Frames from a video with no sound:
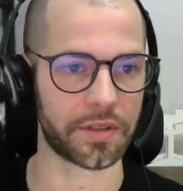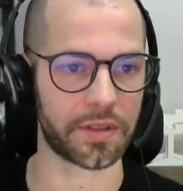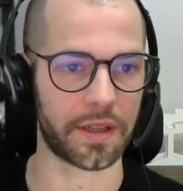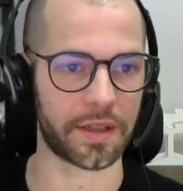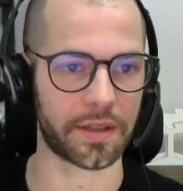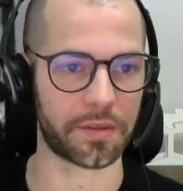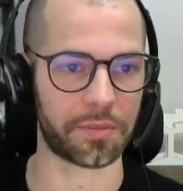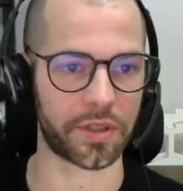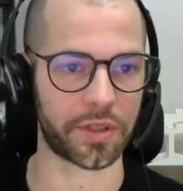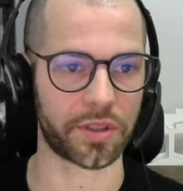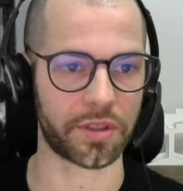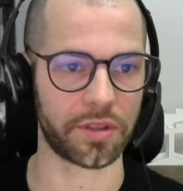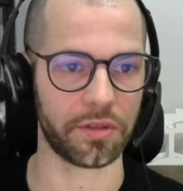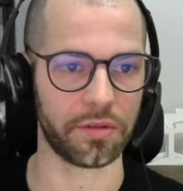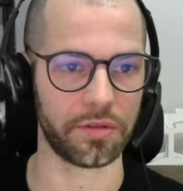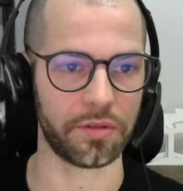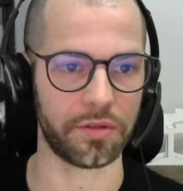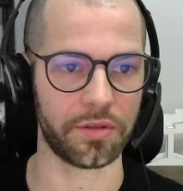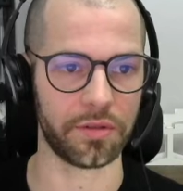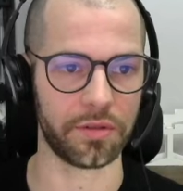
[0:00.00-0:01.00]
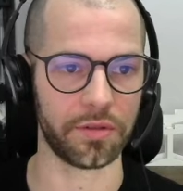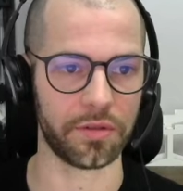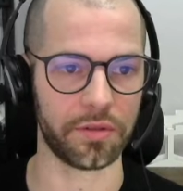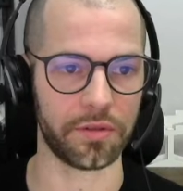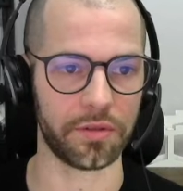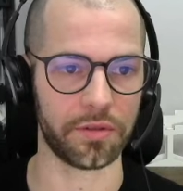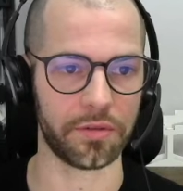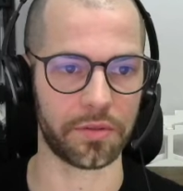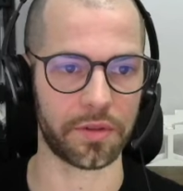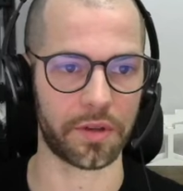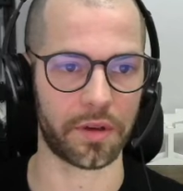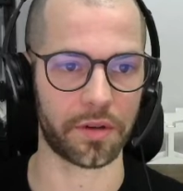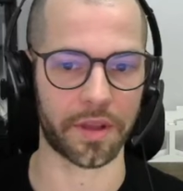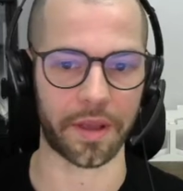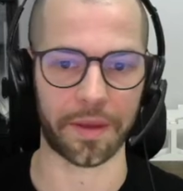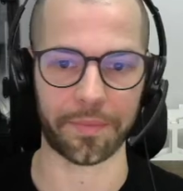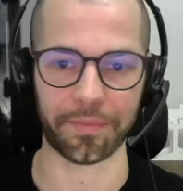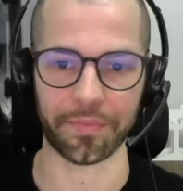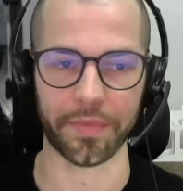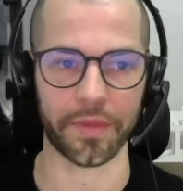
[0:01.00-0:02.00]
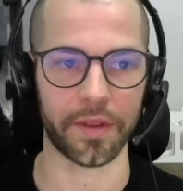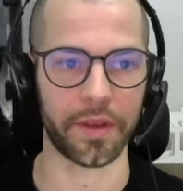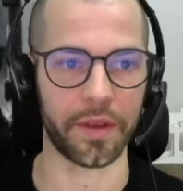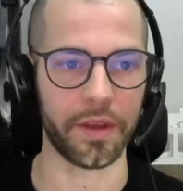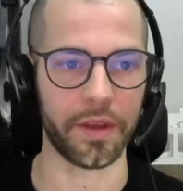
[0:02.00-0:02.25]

let me show to you. Okay,